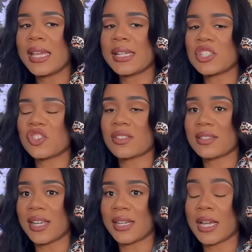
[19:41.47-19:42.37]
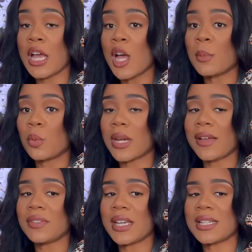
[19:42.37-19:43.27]
it is just stunning. But what
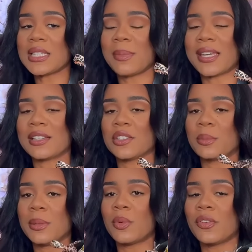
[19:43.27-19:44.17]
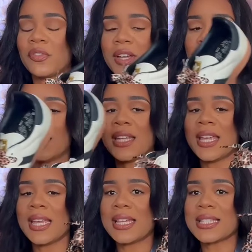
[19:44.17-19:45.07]
I've done to make it a little bit more fun
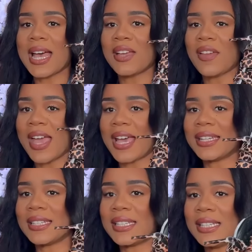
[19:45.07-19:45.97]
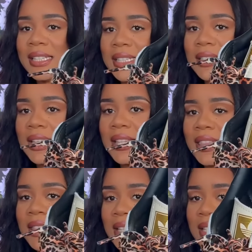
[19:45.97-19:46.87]
is I've added in
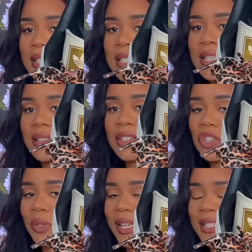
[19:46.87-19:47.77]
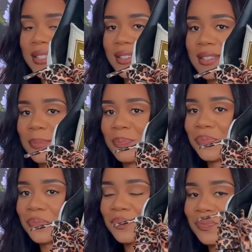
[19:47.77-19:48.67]
these shoelaces.
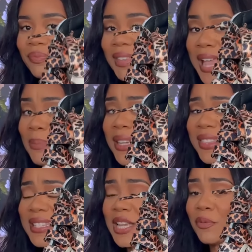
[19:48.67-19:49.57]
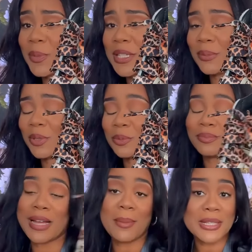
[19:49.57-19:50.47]
I picked these up from Temu.
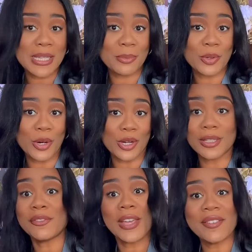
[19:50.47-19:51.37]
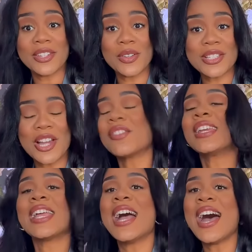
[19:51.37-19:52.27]
I'm a Temu girl. If you haven't noticed
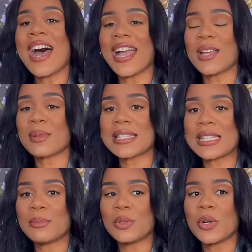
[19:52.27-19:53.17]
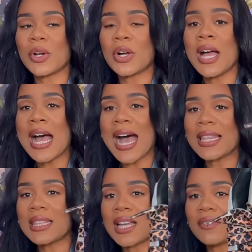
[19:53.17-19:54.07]
already, I am a Temu girl. I
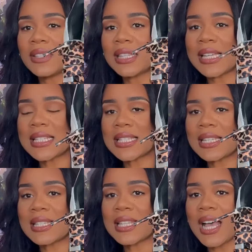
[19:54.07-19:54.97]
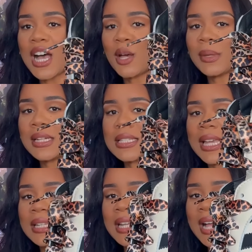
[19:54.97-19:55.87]
love the laces. Um, it is
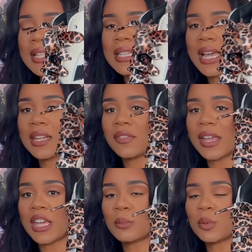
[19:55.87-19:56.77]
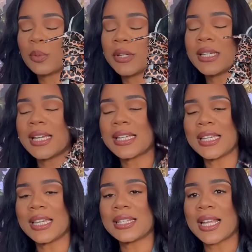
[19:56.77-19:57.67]
a nice kind of animal print.
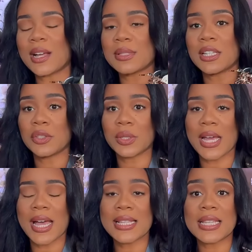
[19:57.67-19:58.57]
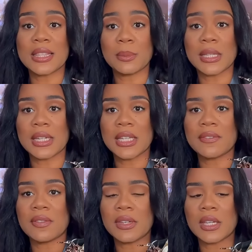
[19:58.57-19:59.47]
Again, like I was telling you guys in the beginning of
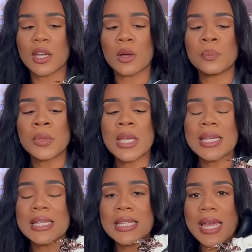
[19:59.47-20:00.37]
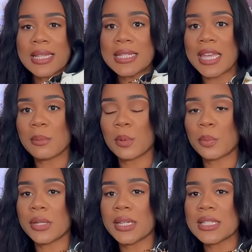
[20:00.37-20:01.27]
the video, yes, animal
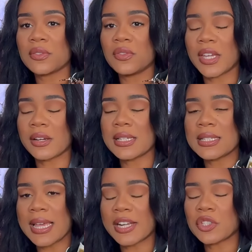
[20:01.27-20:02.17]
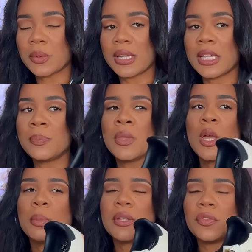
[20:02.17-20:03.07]
print is very saturated,
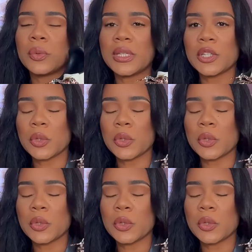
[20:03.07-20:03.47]
but if you get